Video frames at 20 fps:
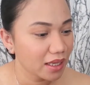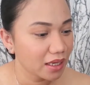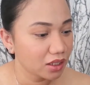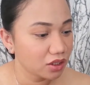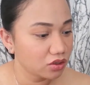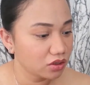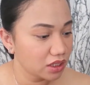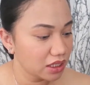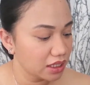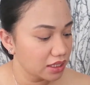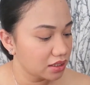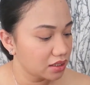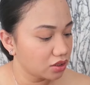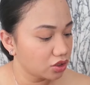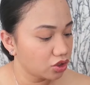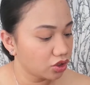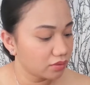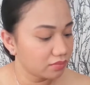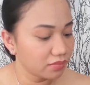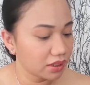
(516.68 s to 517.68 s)
You
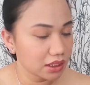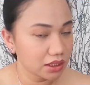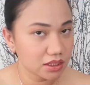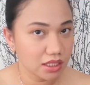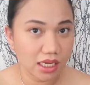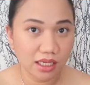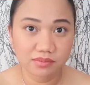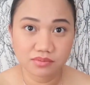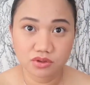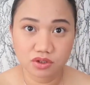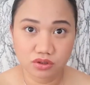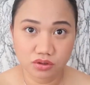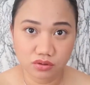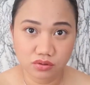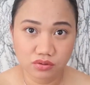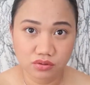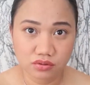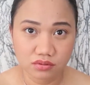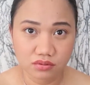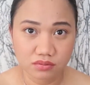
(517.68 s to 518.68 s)
need your me time
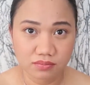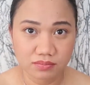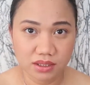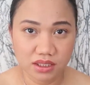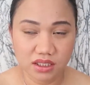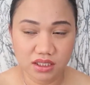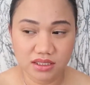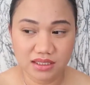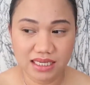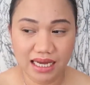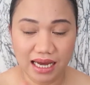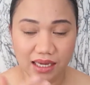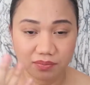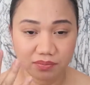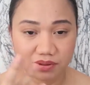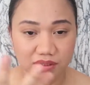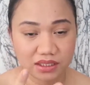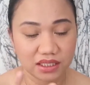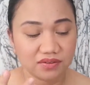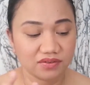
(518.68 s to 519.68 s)
too, because I
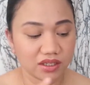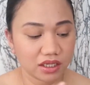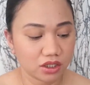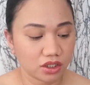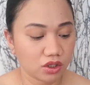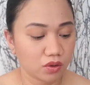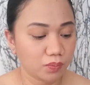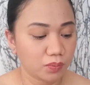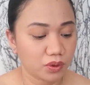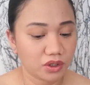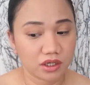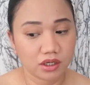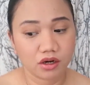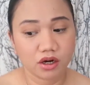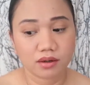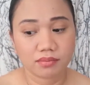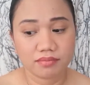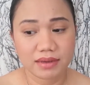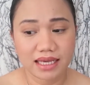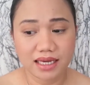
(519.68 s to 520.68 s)
believe that, you know, putting
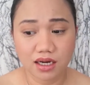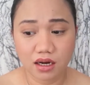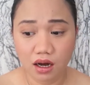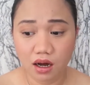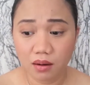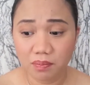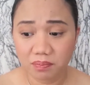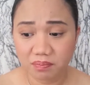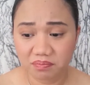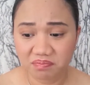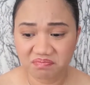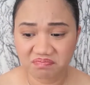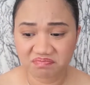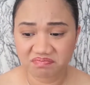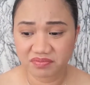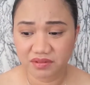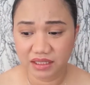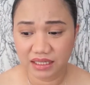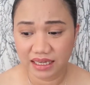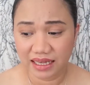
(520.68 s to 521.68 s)
on makeup,
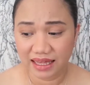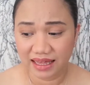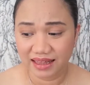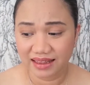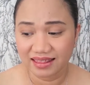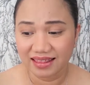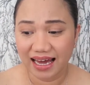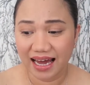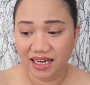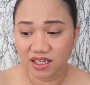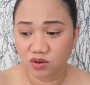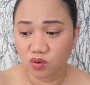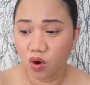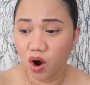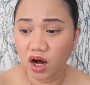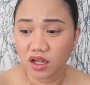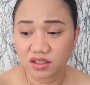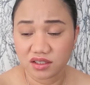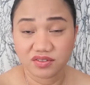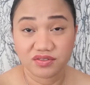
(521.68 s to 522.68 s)
that
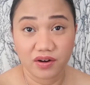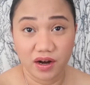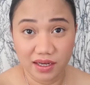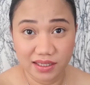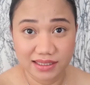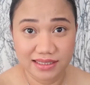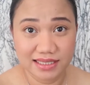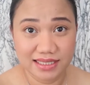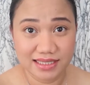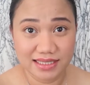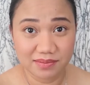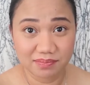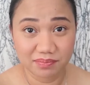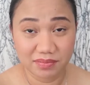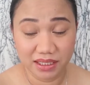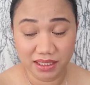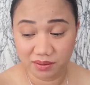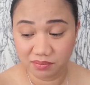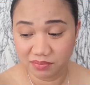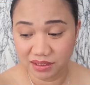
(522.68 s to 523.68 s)
qualifies as a
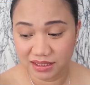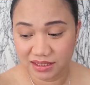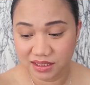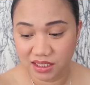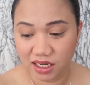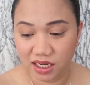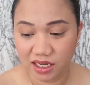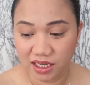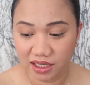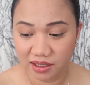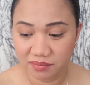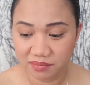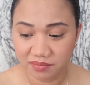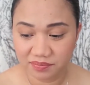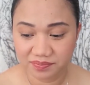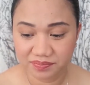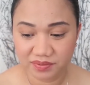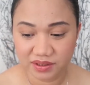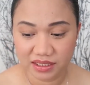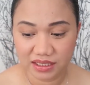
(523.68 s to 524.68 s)
me
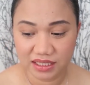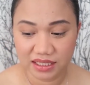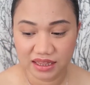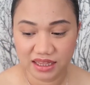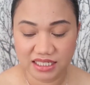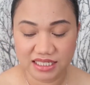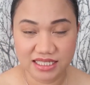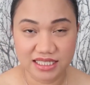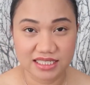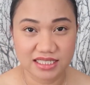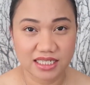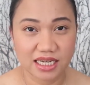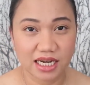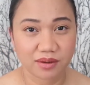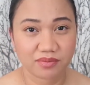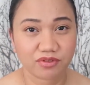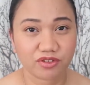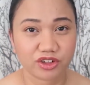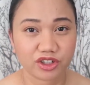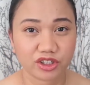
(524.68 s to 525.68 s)
time. This is a
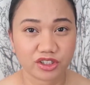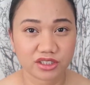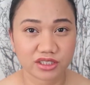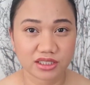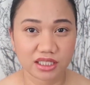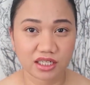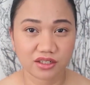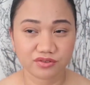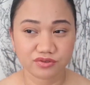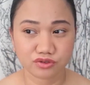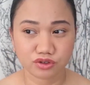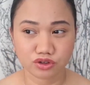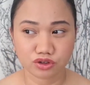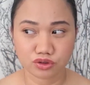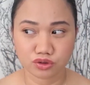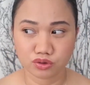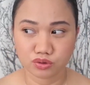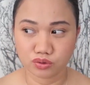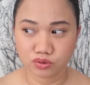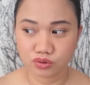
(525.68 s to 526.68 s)
time for yourself
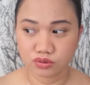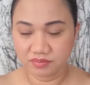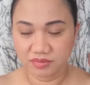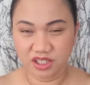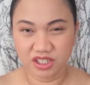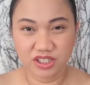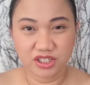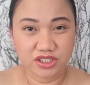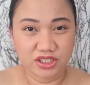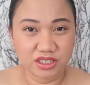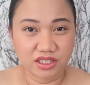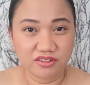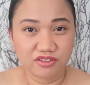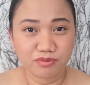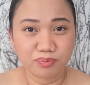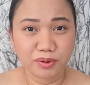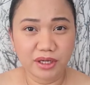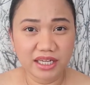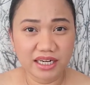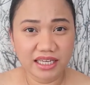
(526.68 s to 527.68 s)
to make yourself
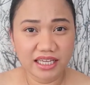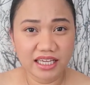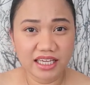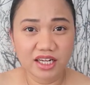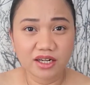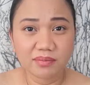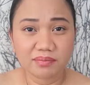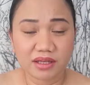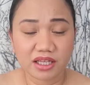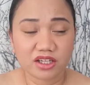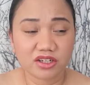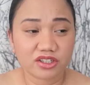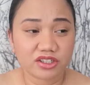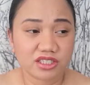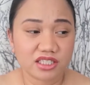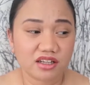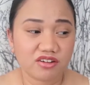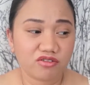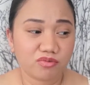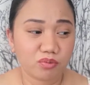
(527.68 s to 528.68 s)
pretty, make
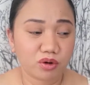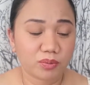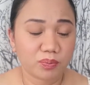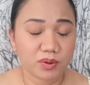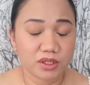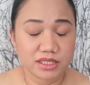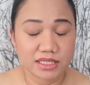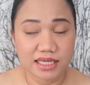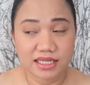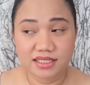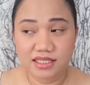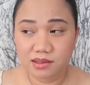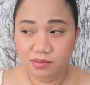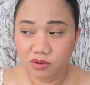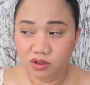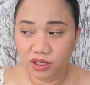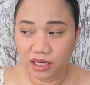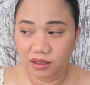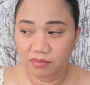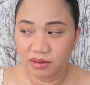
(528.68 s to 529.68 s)
yourself more
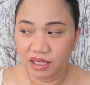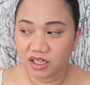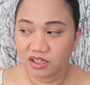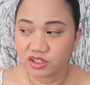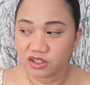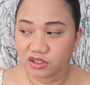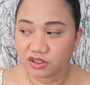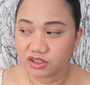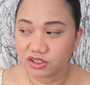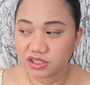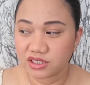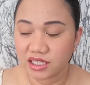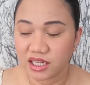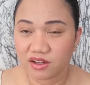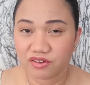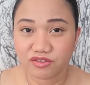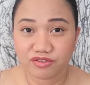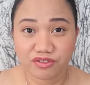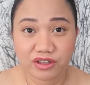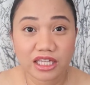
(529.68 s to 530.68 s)
presentable, and make
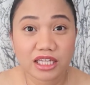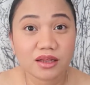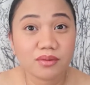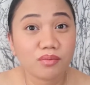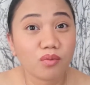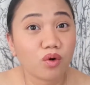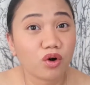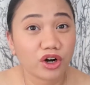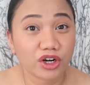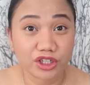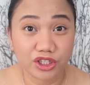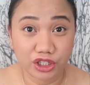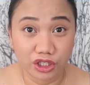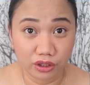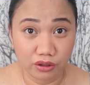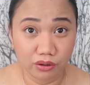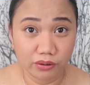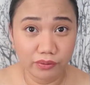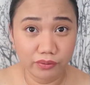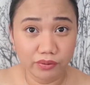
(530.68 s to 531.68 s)
yourself feel more
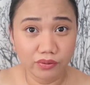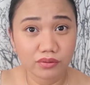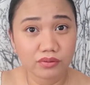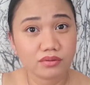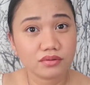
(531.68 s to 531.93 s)
you.